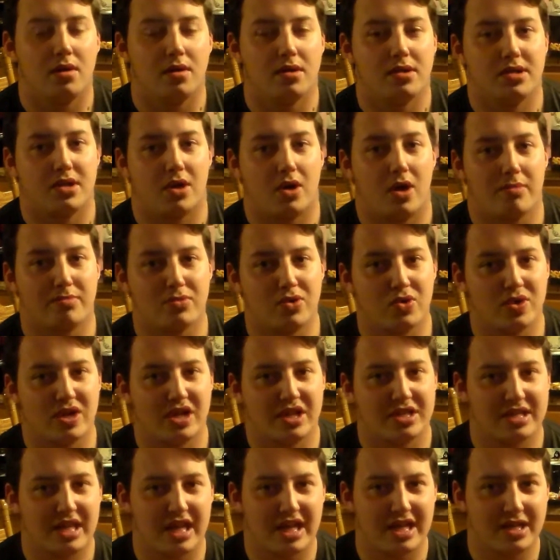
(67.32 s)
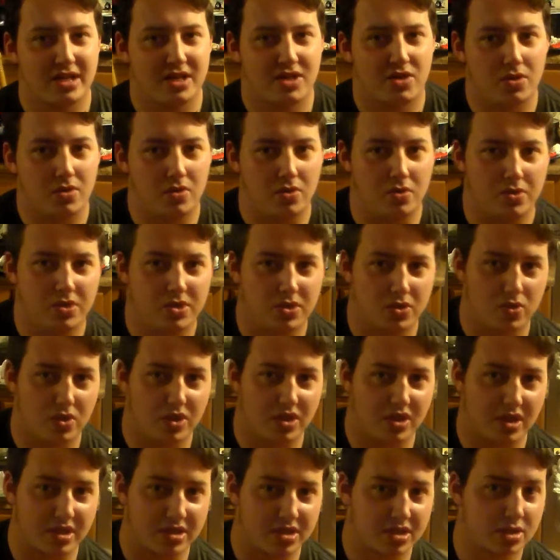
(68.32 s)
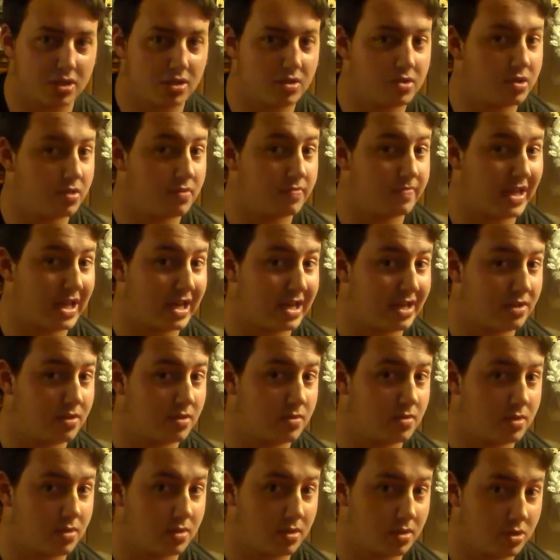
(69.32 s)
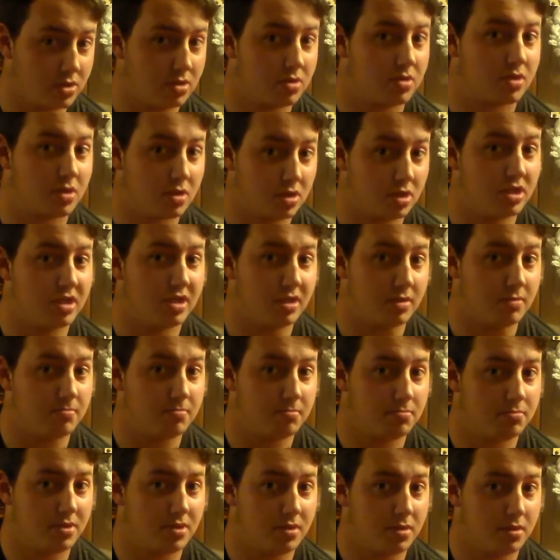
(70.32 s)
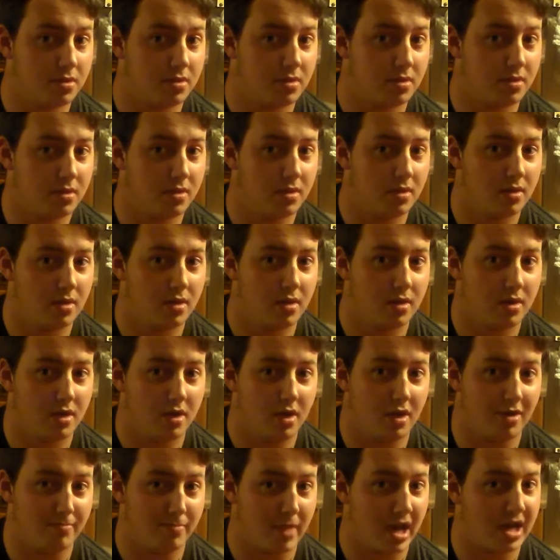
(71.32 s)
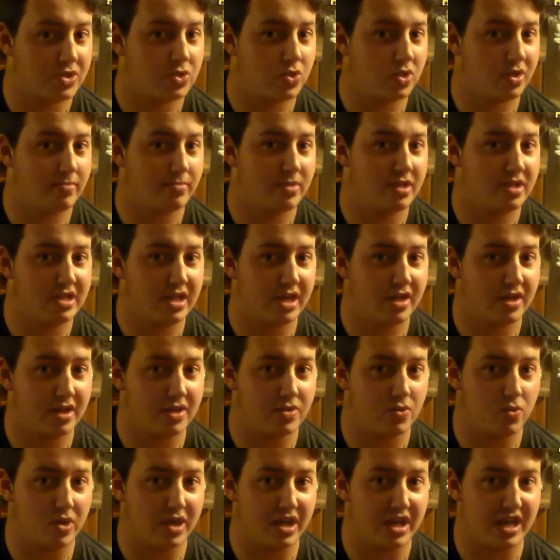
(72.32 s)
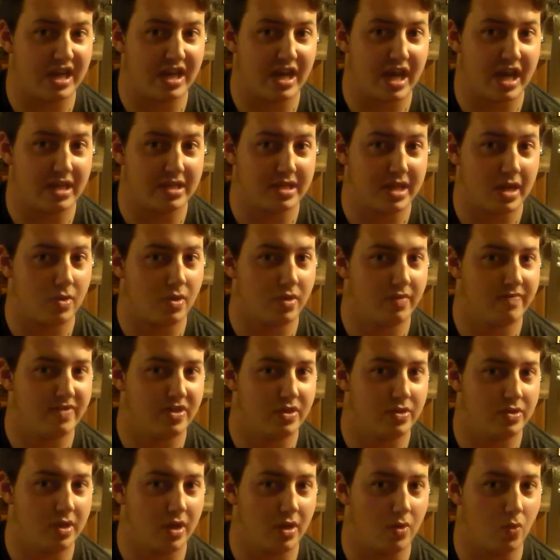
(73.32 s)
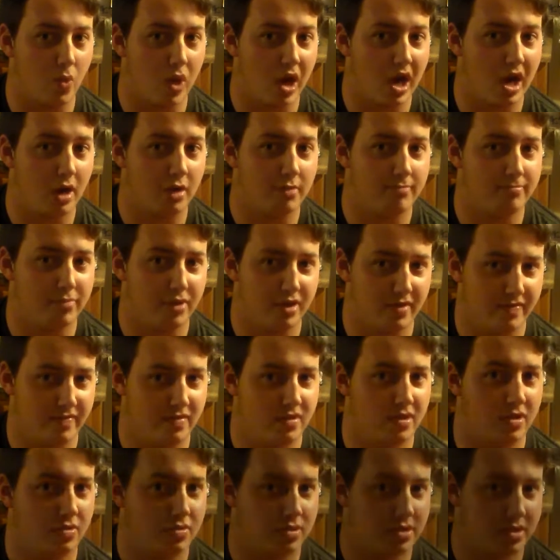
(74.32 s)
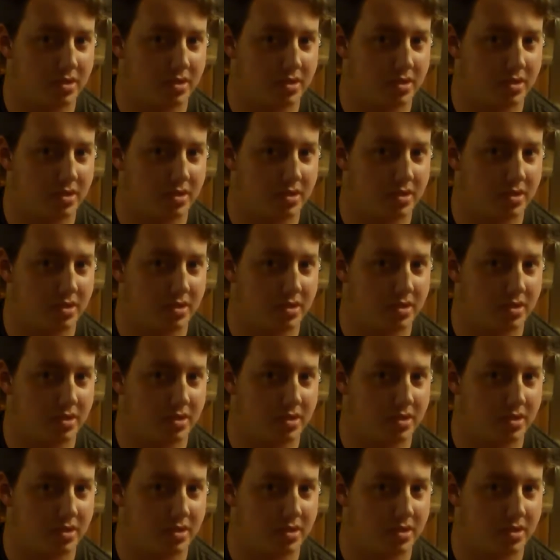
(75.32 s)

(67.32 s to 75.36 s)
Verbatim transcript: So I'm going to take you to an exclusive in-look clip of my trip to Dairy Queen as I review their wild buffalo